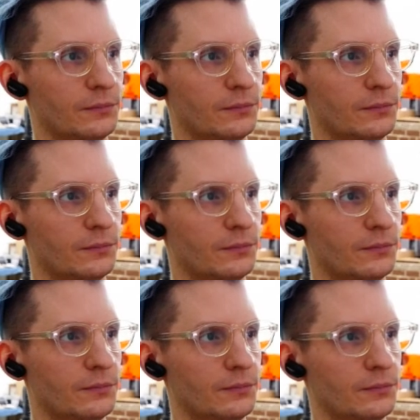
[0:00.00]

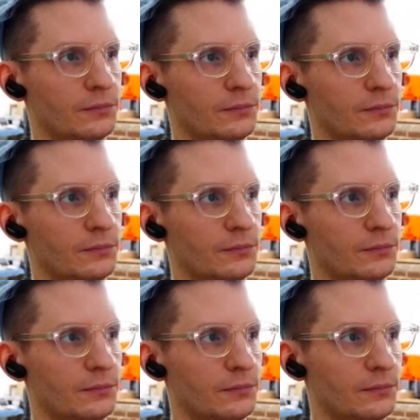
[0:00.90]

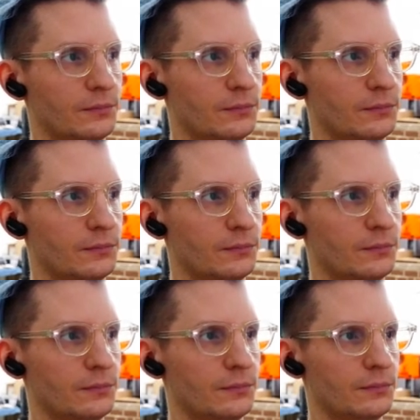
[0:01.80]

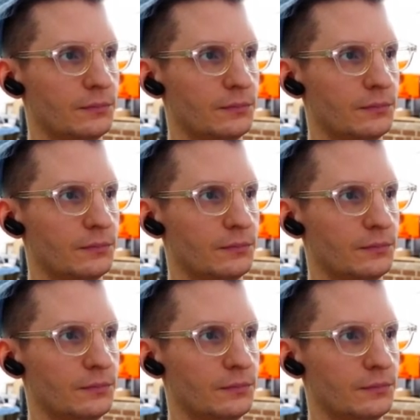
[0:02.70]

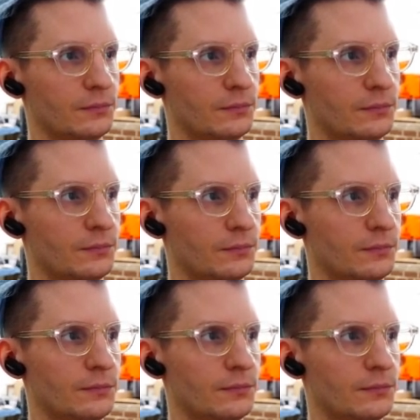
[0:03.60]

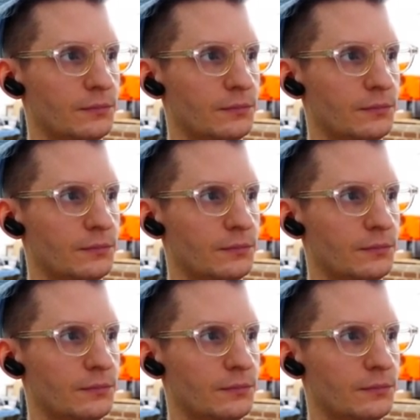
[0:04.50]
This person isn't speaking.